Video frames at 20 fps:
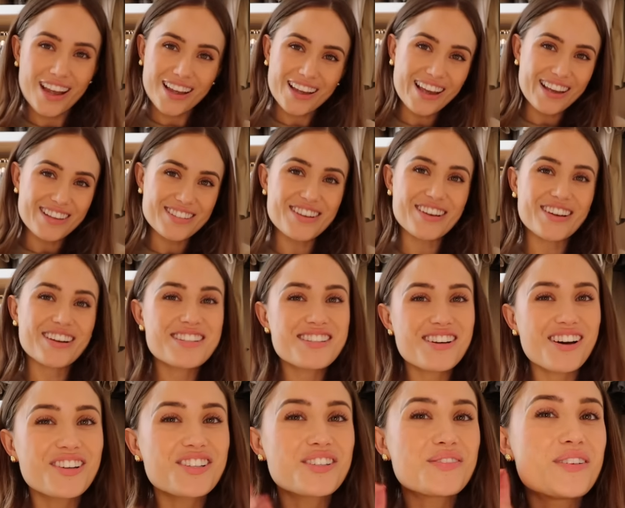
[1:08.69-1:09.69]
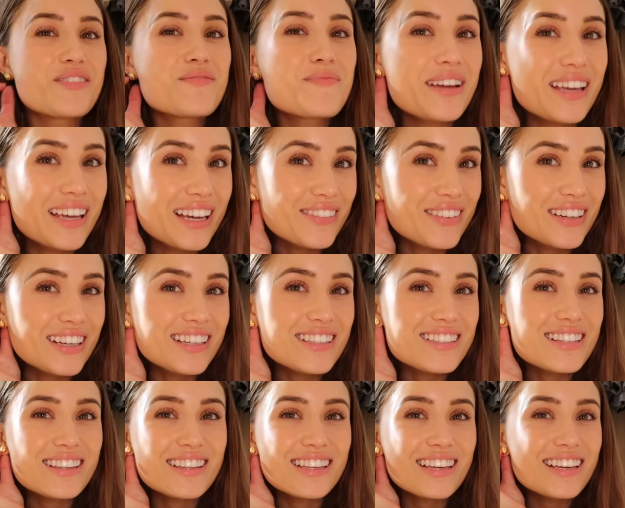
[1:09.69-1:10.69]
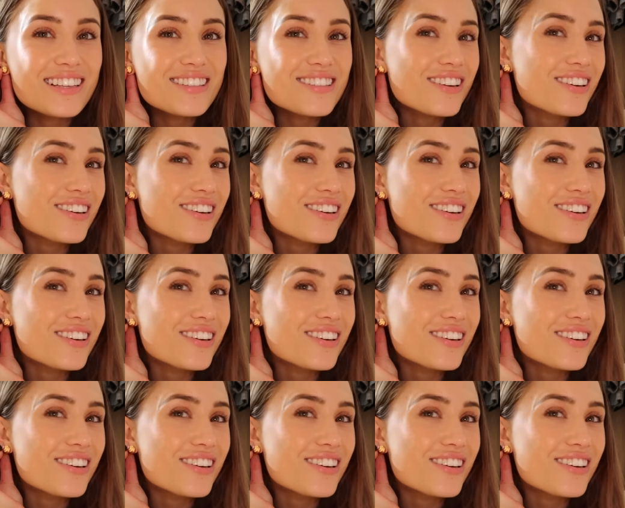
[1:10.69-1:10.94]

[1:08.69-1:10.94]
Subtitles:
Okay, so I'm going to start off with my earrings. These,